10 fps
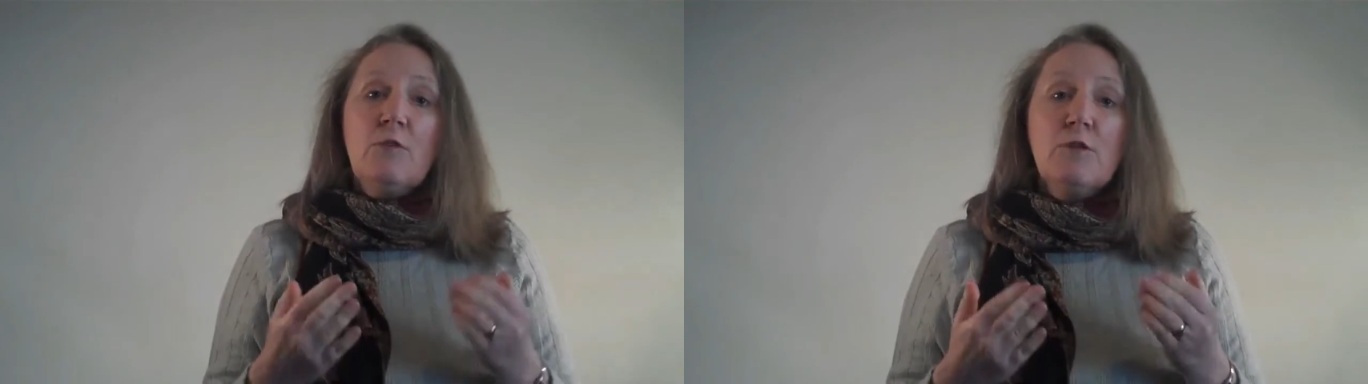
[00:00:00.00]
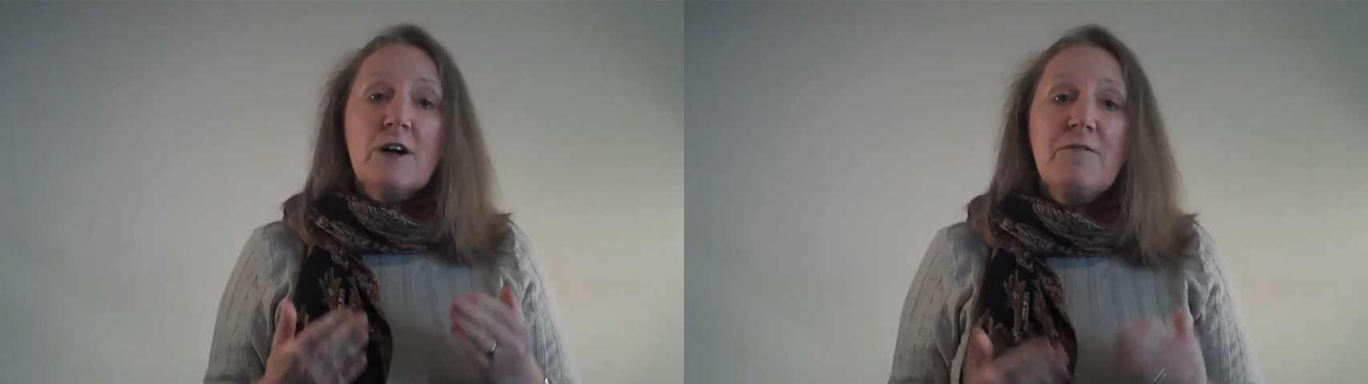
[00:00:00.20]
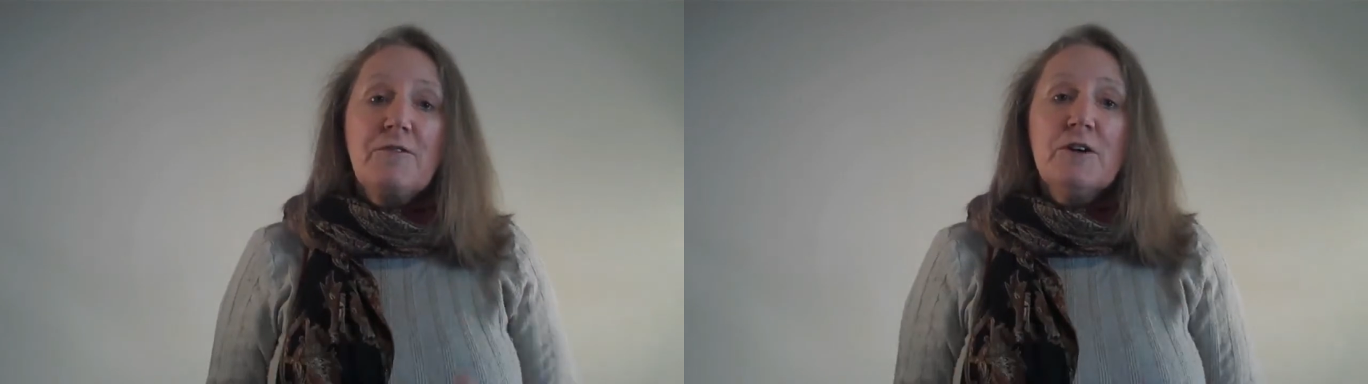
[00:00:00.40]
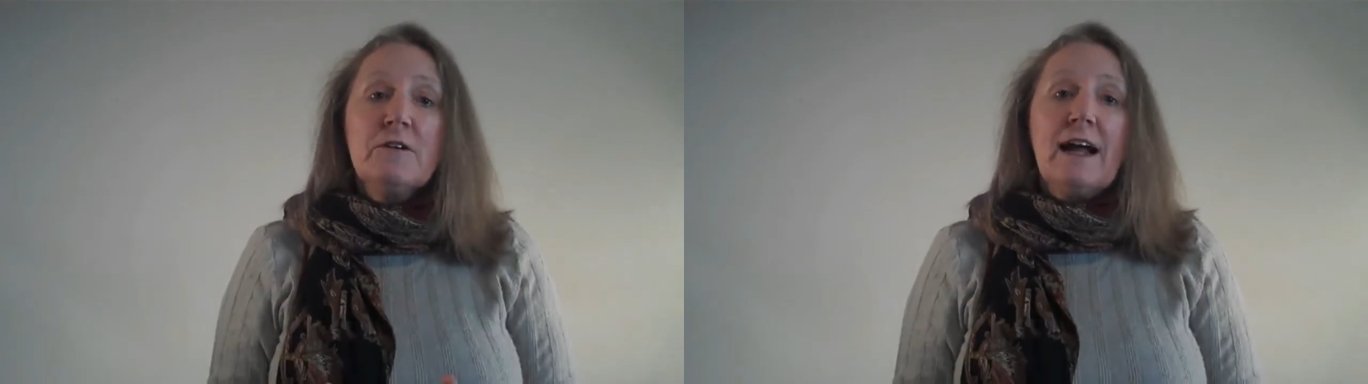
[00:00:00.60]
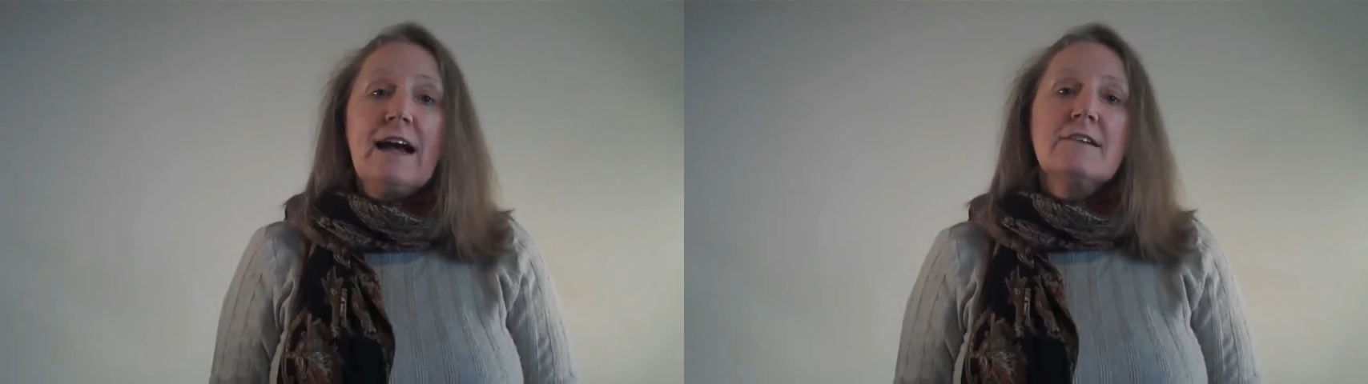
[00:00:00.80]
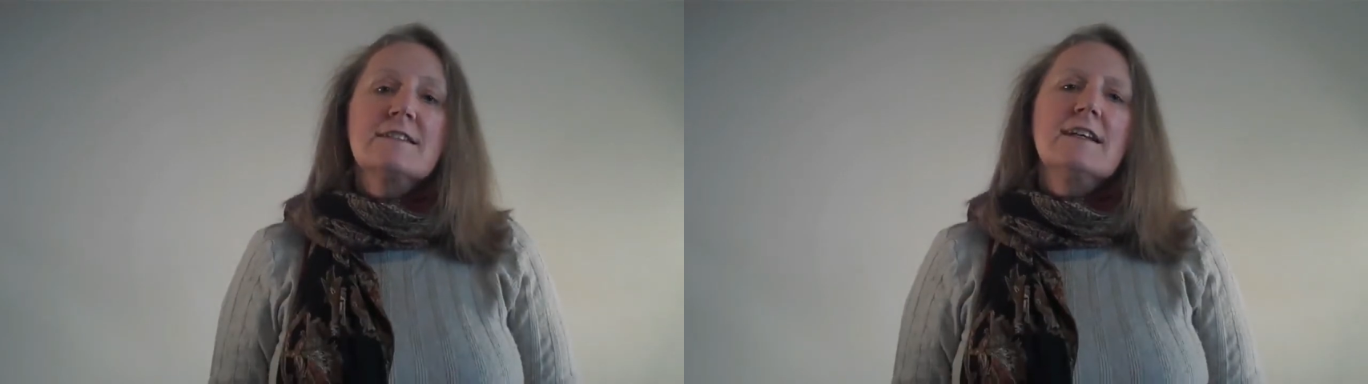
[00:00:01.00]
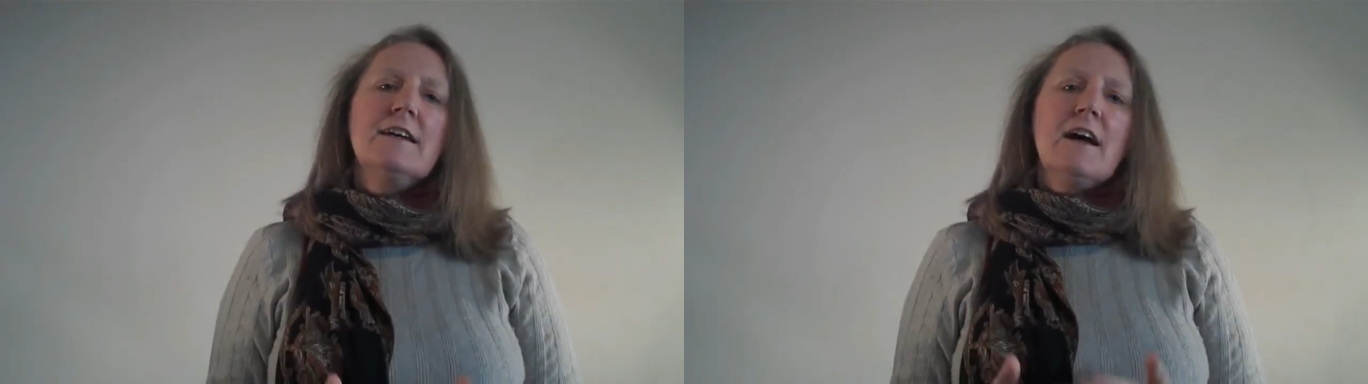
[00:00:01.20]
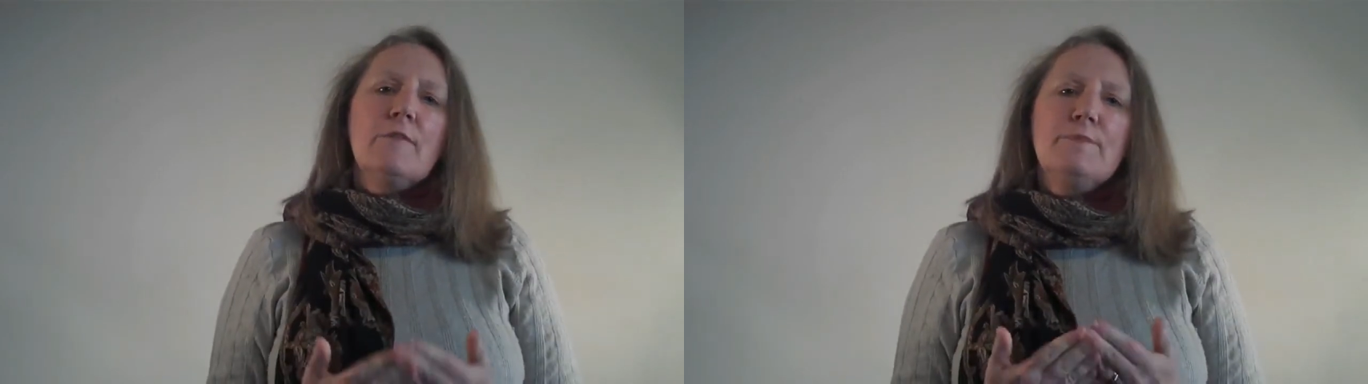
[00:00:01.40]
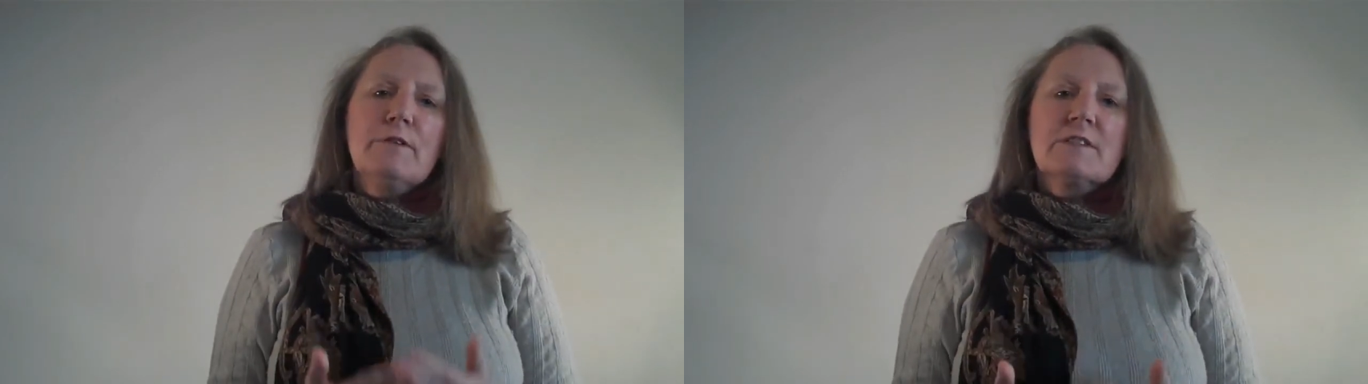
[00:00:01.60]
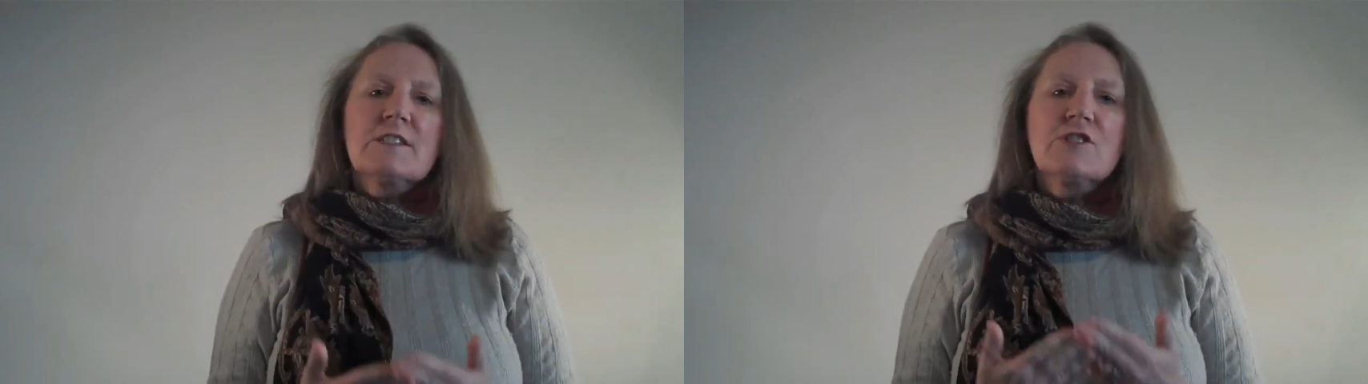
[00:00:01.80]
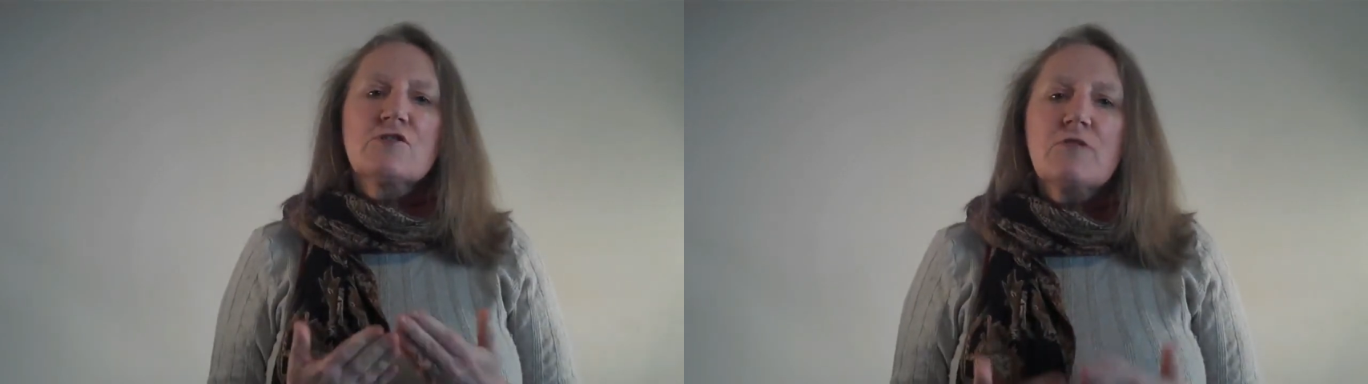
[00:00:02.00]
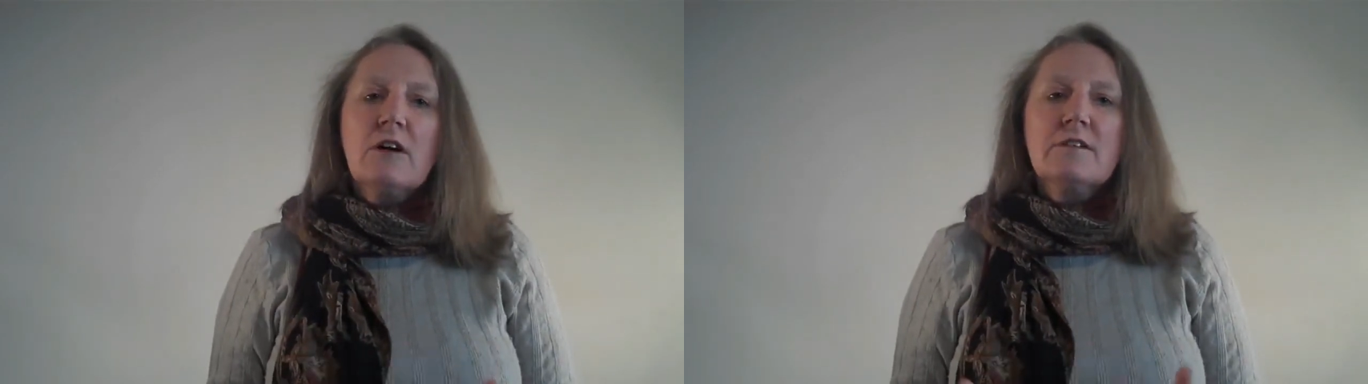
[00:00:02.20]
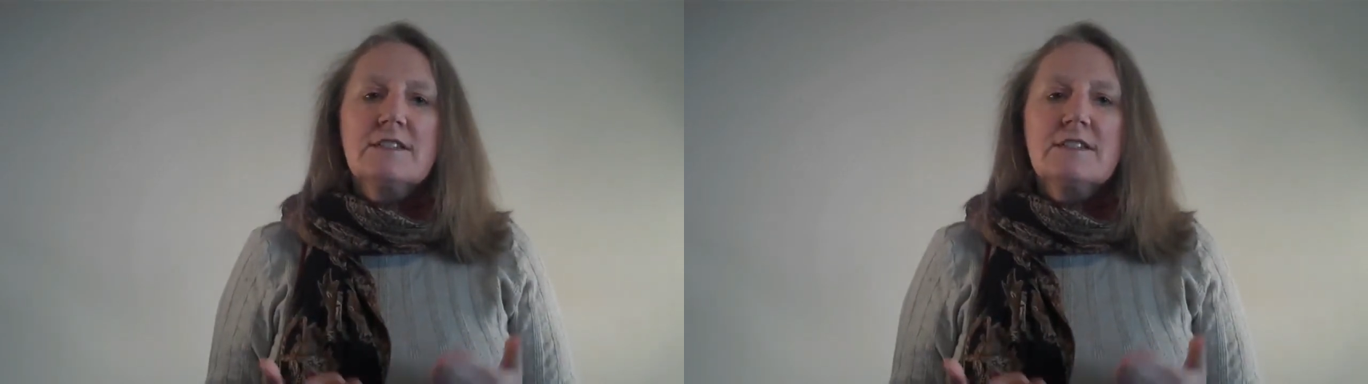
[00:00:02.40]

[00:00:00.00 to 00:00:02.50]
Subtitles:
work fewer hours, and build a strong,